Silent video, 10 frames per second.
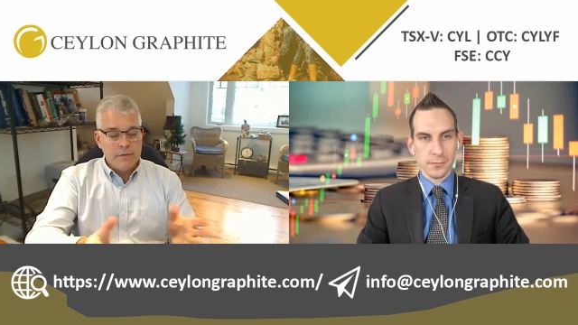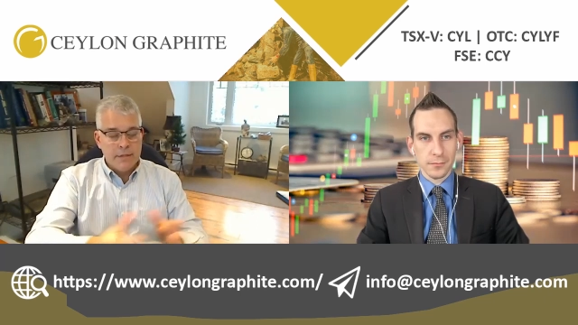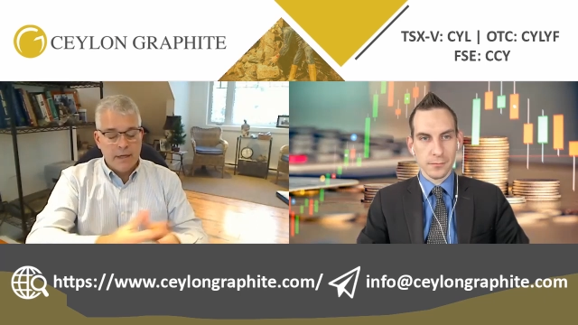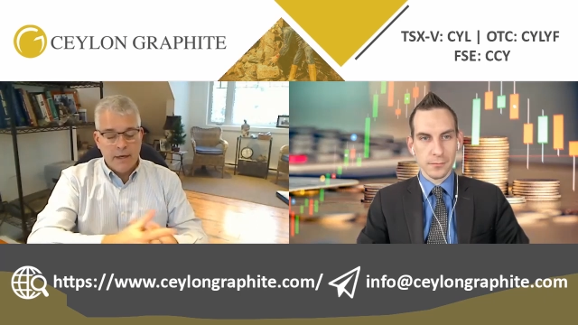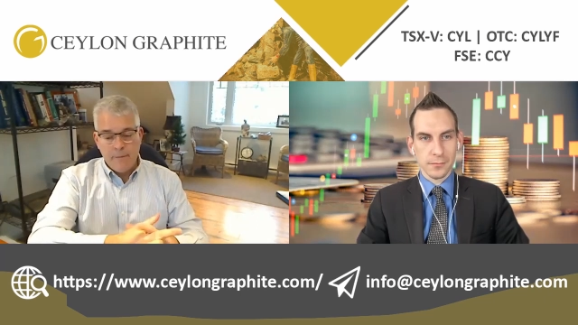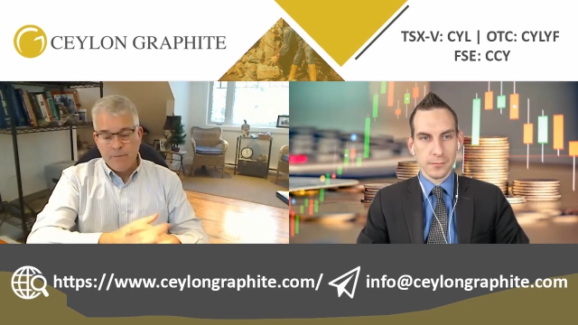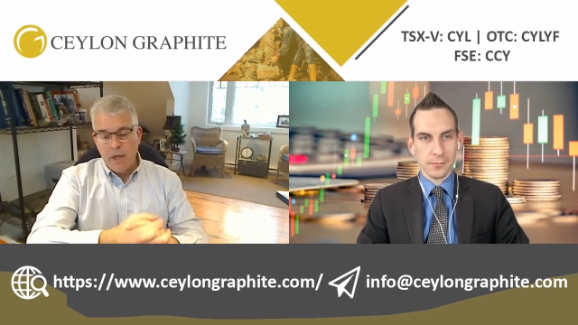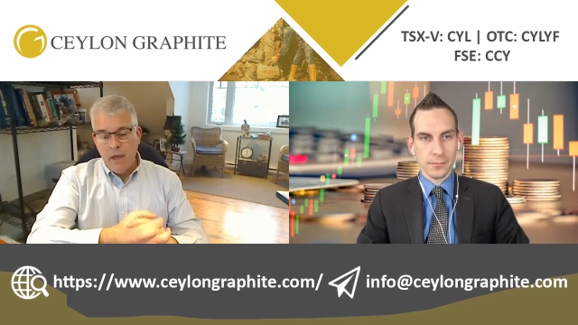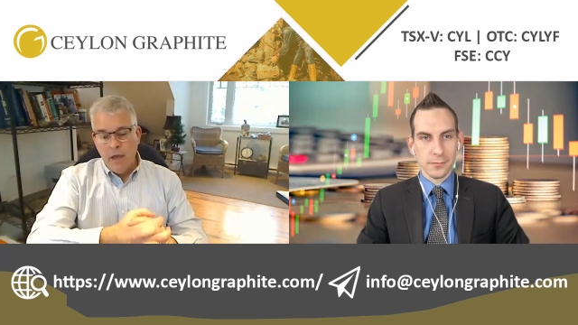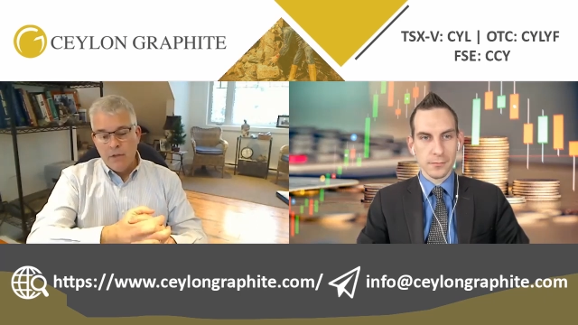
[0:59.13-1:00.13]
Speaker 1: Um,
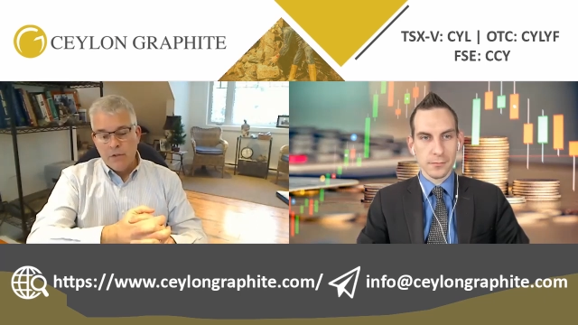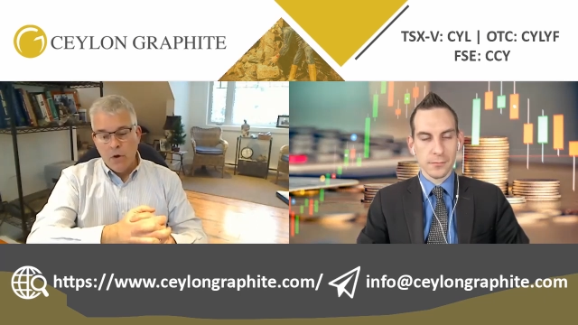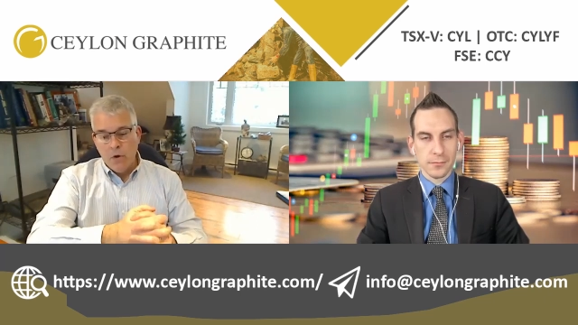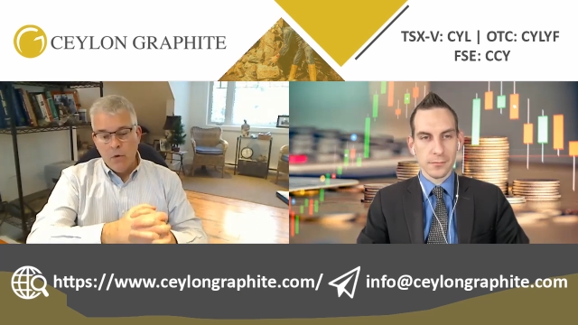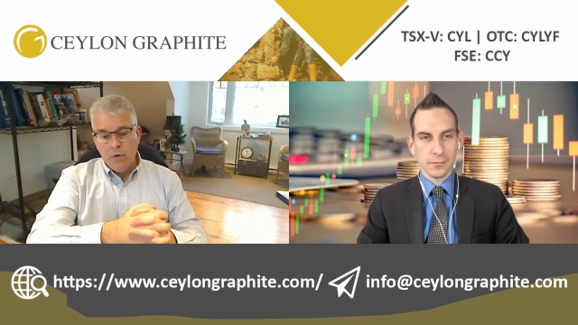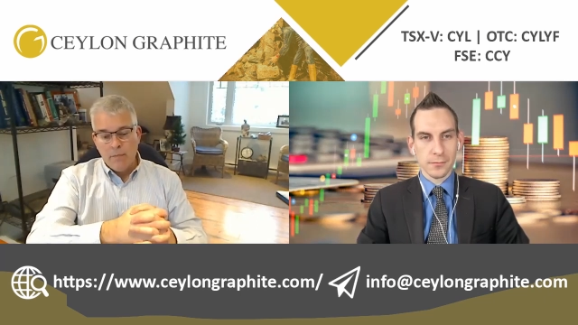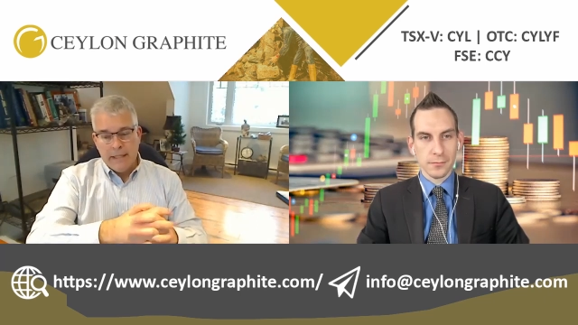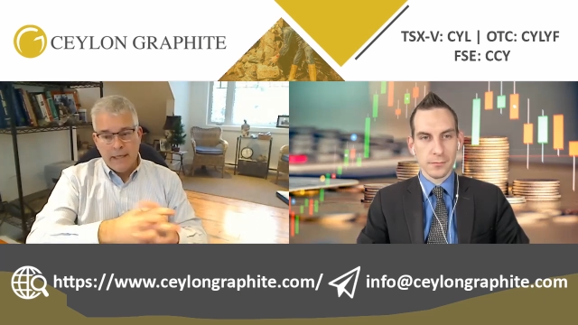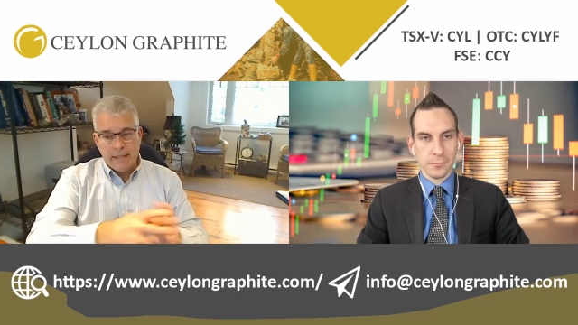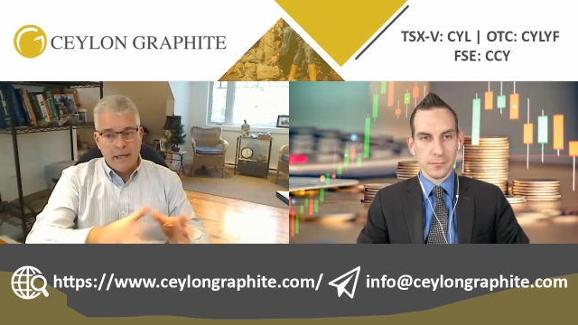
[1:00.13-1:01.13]
so, but the
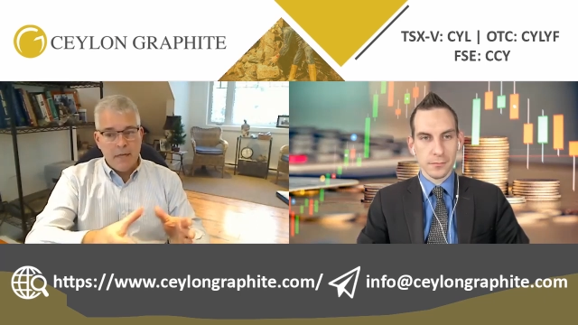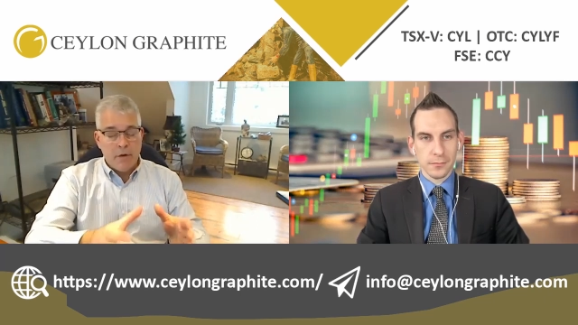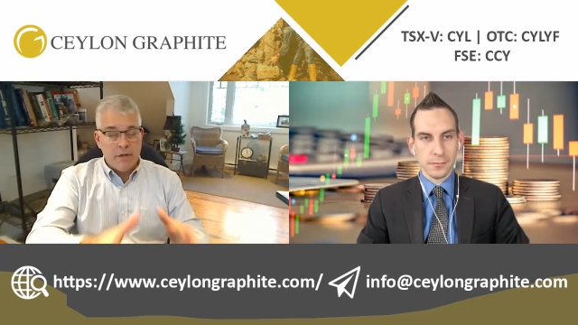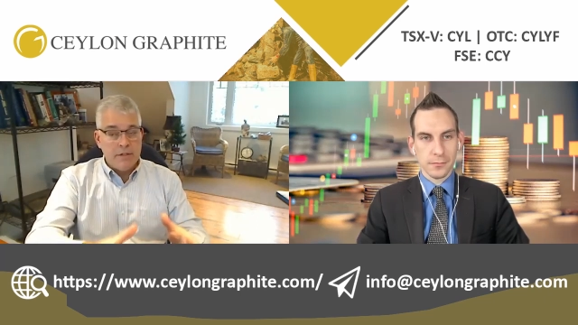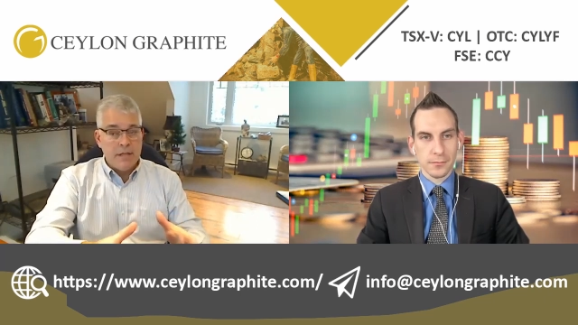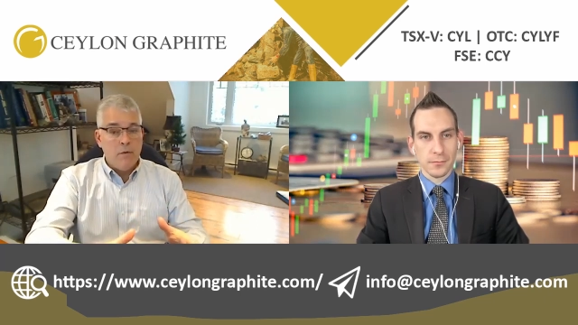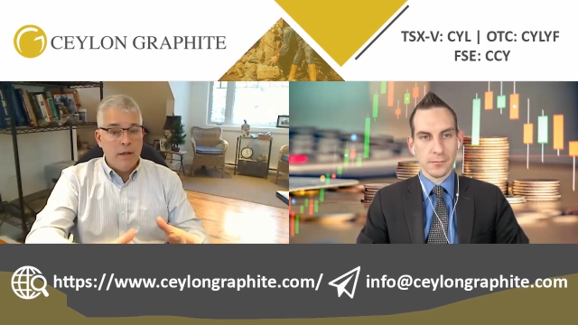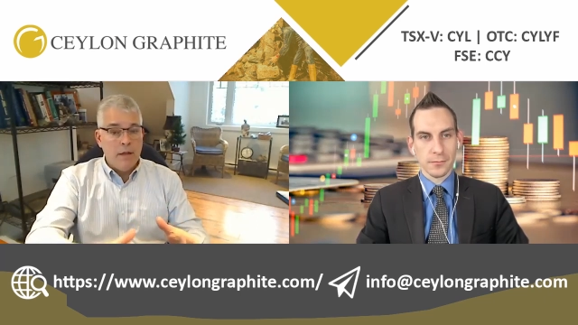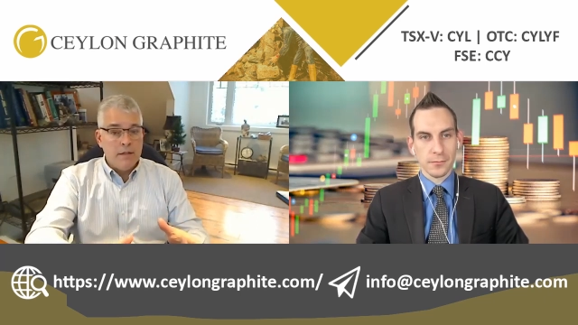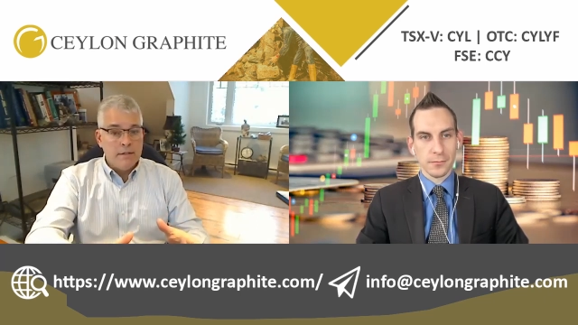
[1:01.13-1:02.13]
exciting part is just how well
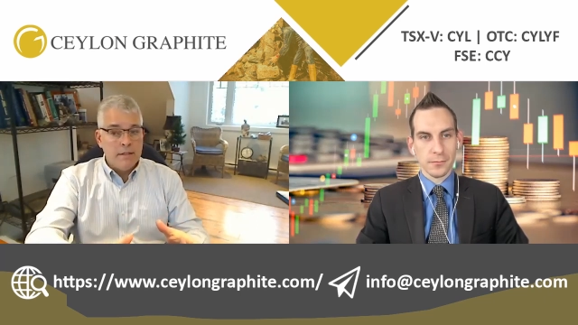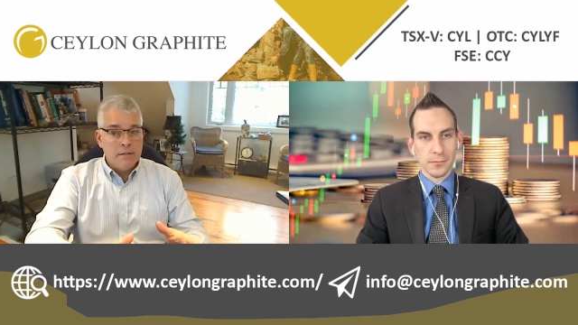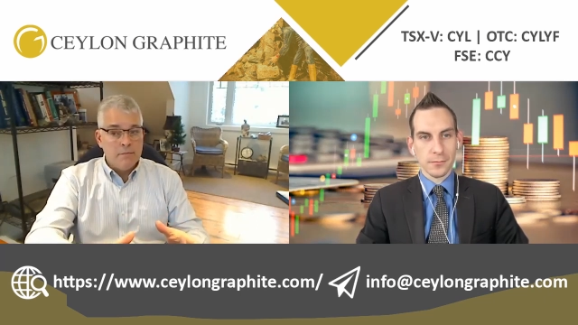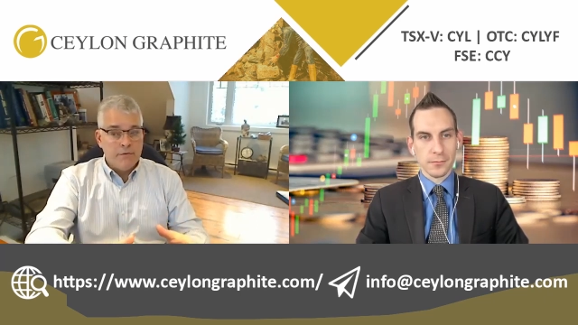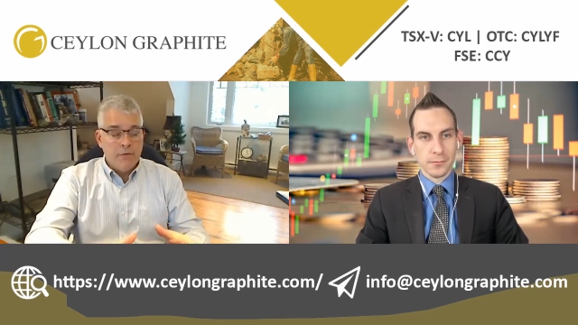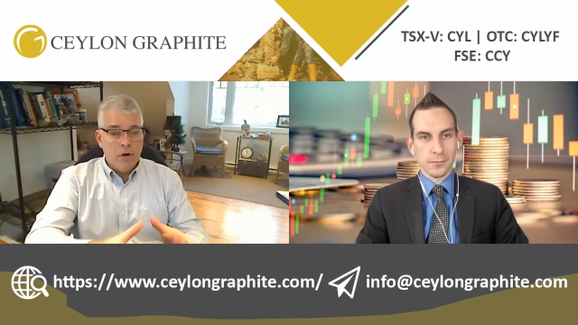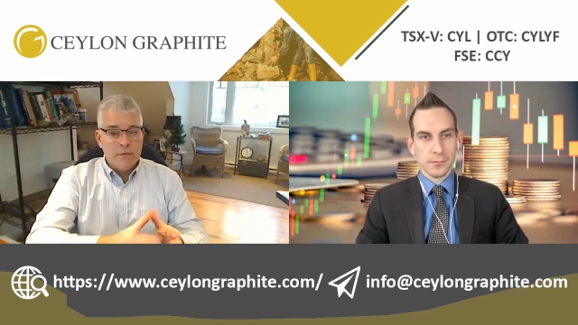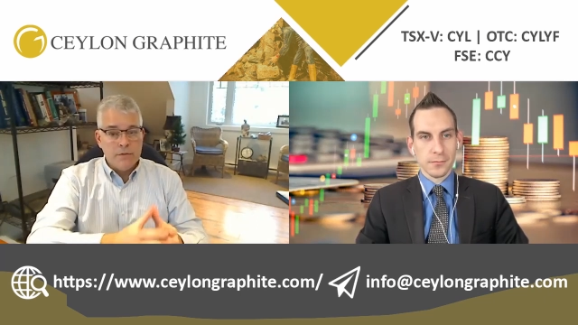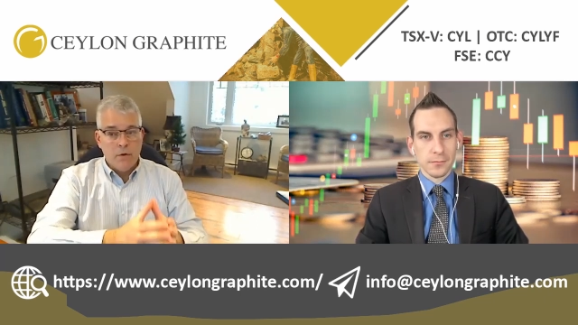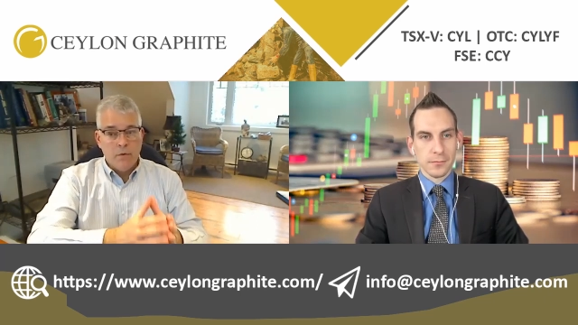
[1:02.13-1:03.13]
these, these perform.
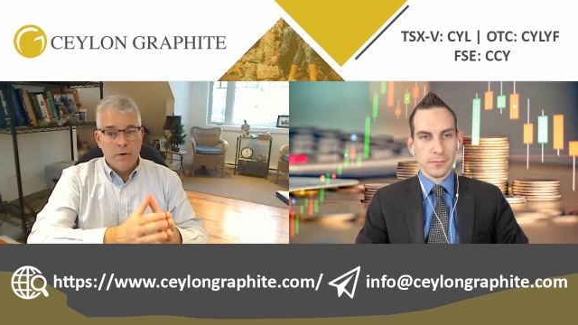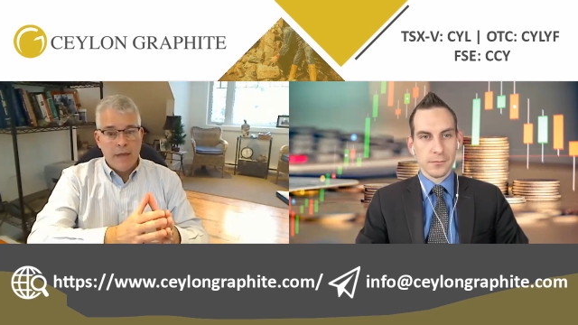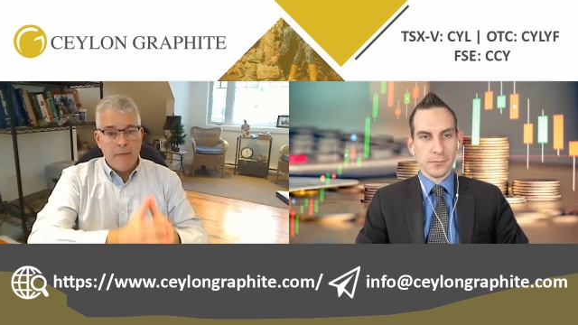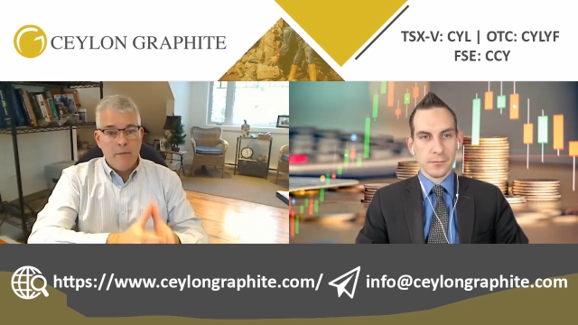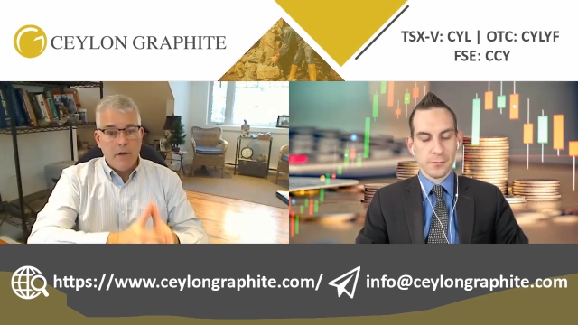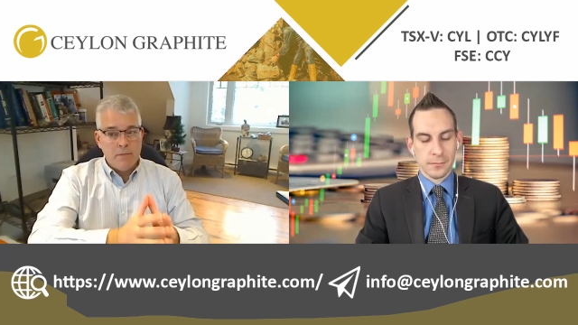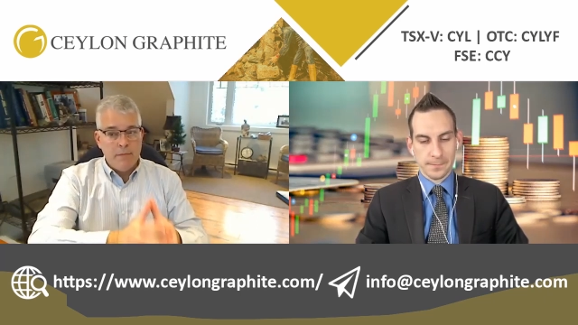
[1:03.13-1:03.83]
So we're that much